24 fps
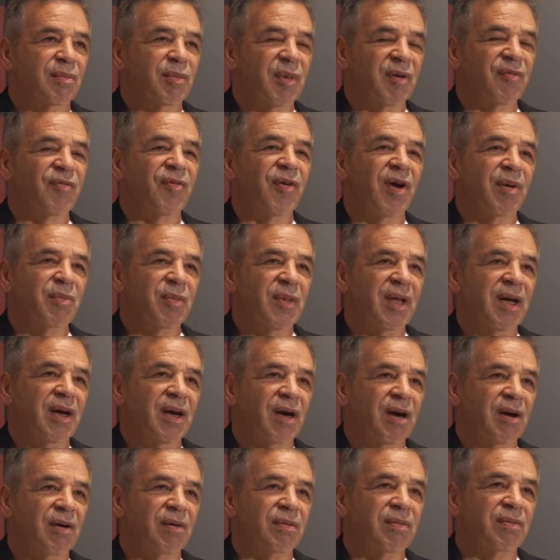But from
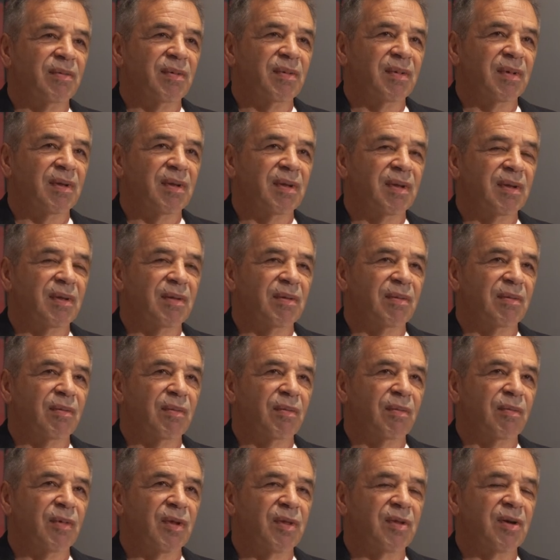there,
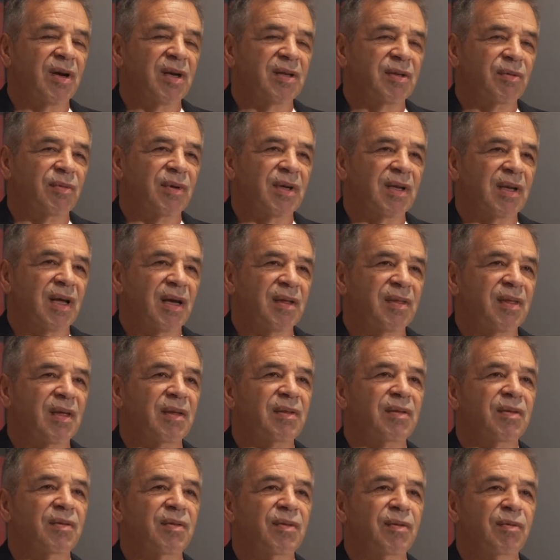we started to realize
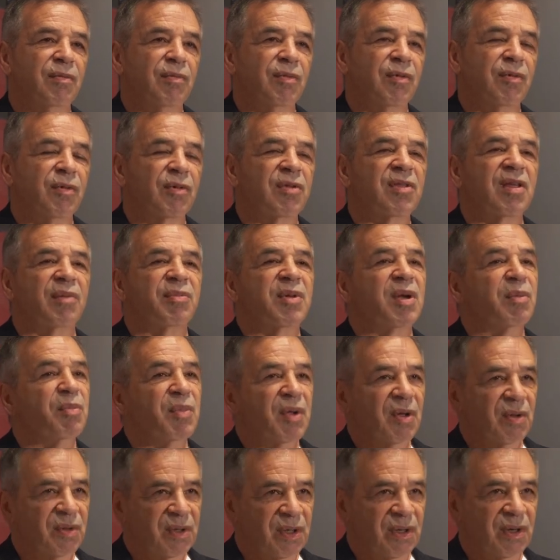that there's something to
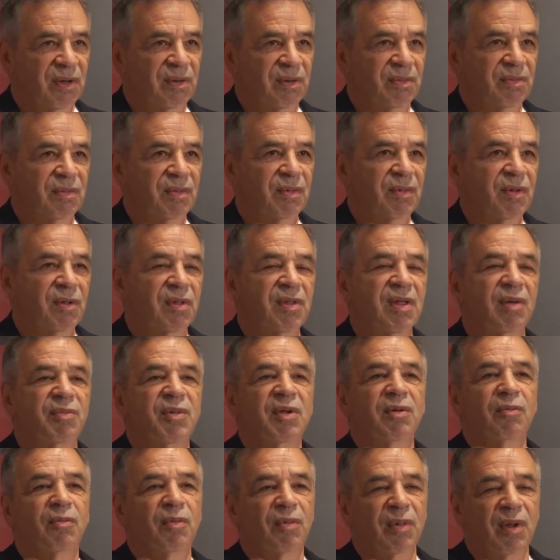build here. There's
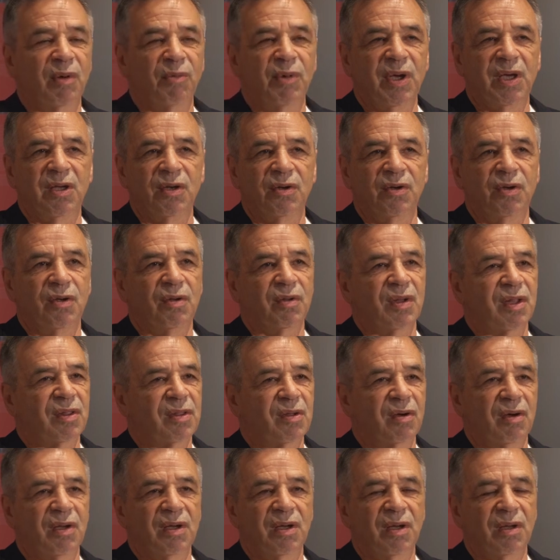something that we can do that's
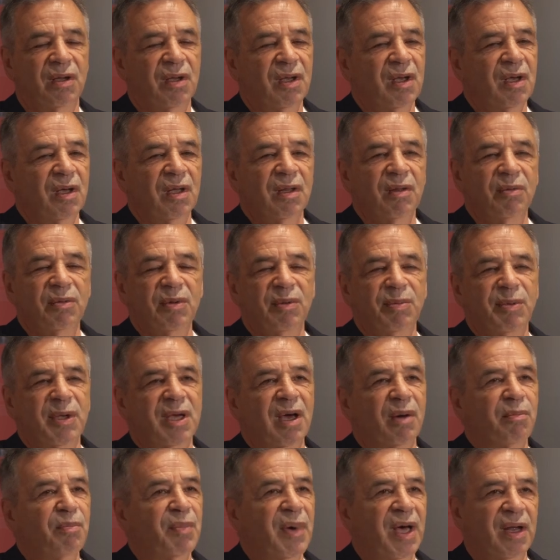going to, to
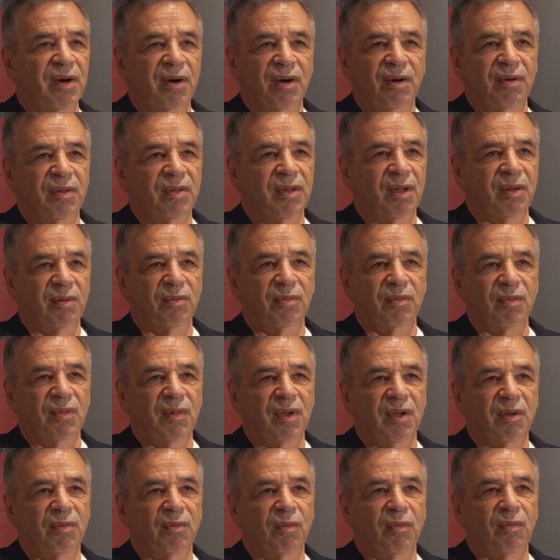become better than,
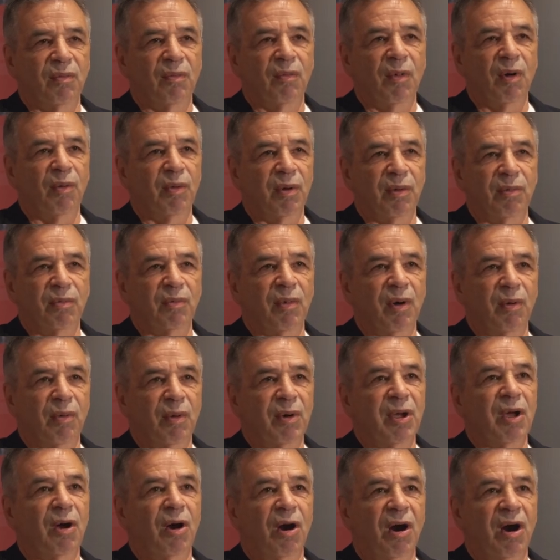than what, we're, what
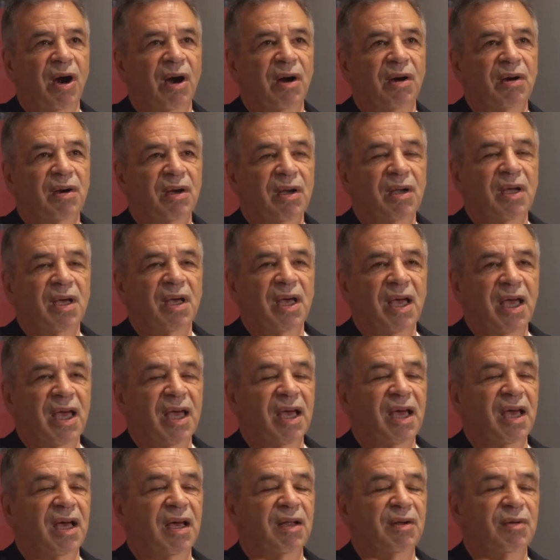we are.
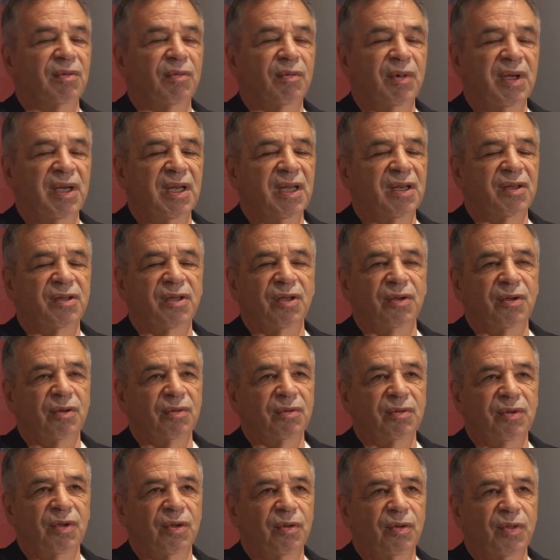And we needed to
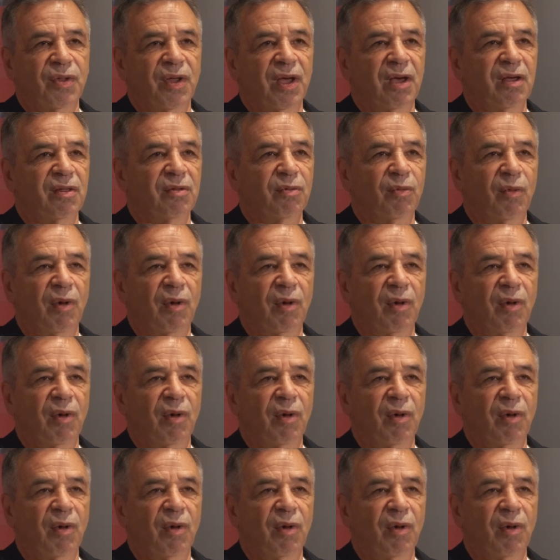do two things.